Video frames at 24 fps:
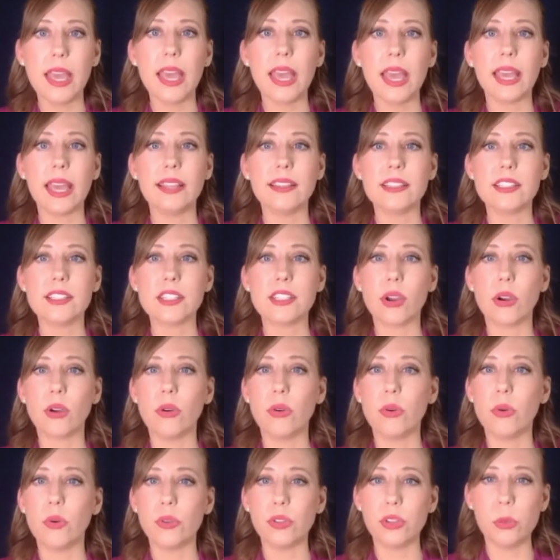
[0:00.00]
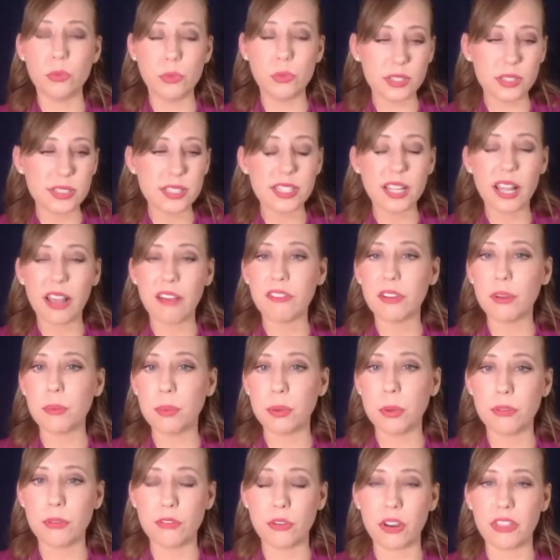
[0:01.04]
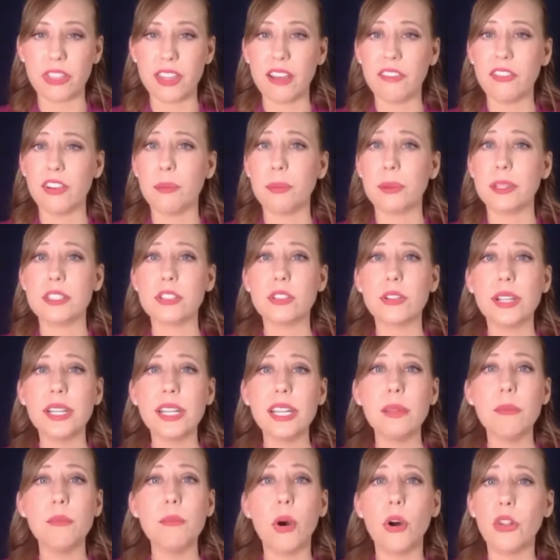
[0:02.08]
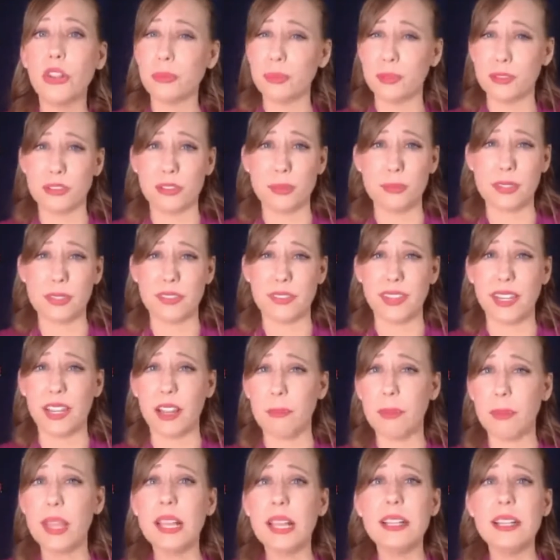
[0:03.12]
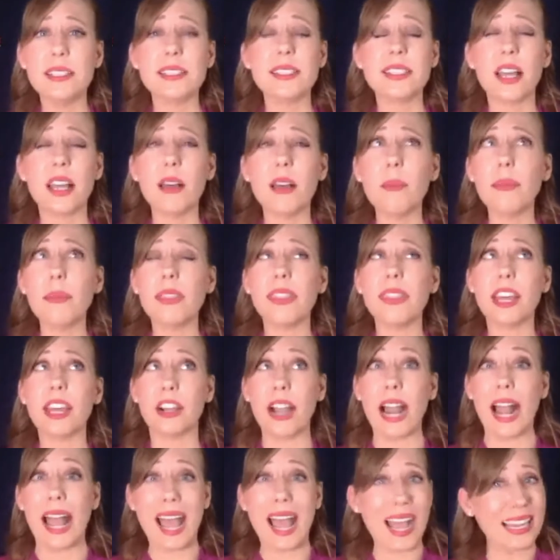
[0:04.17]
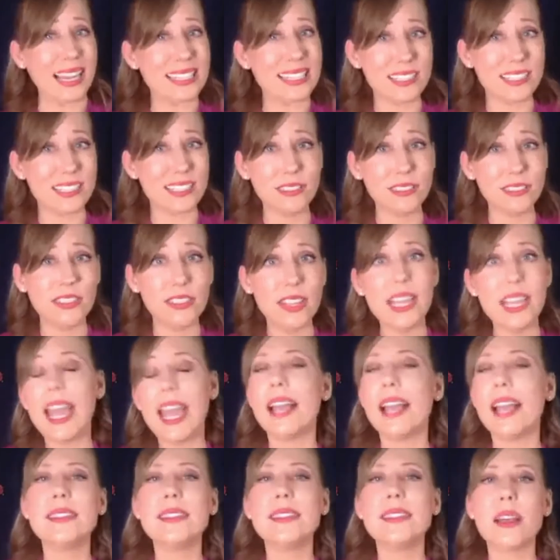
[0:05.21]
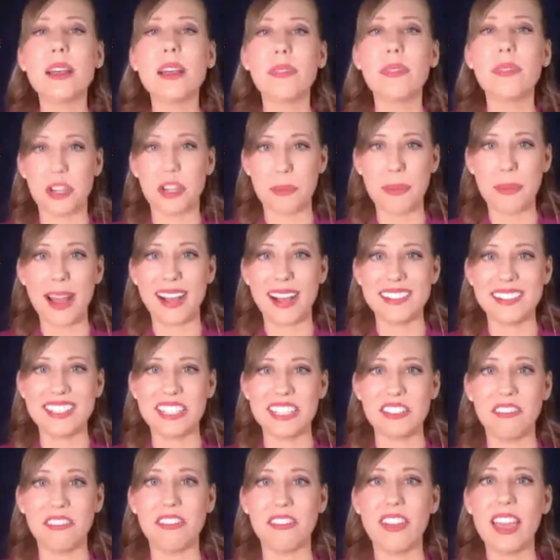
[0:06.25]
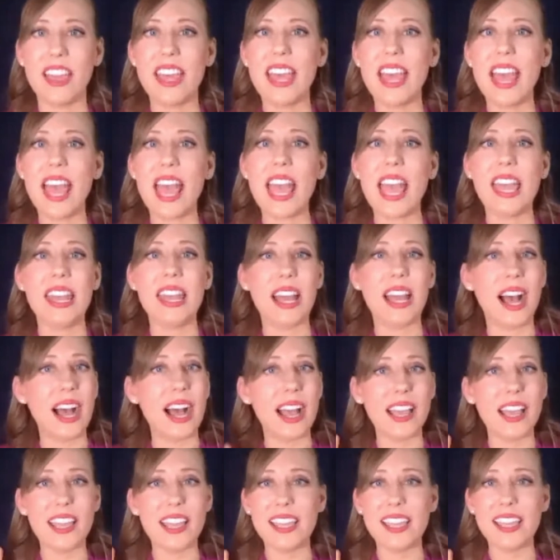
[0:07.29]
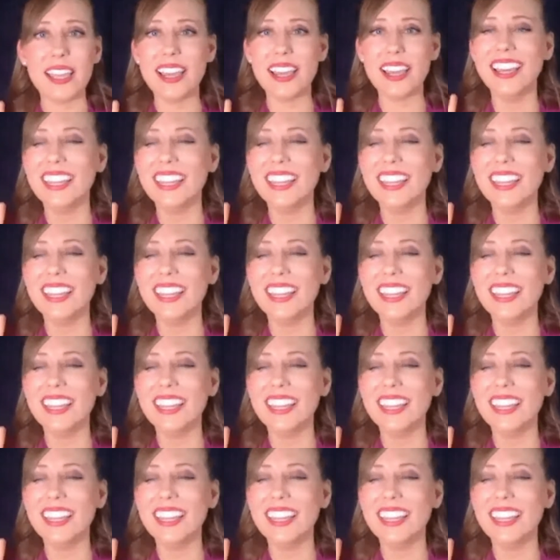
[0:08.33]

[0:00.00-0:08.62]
And so you will still have to put forth effort, but it's creating multiple streams of income, some that are active and some that are passive. And I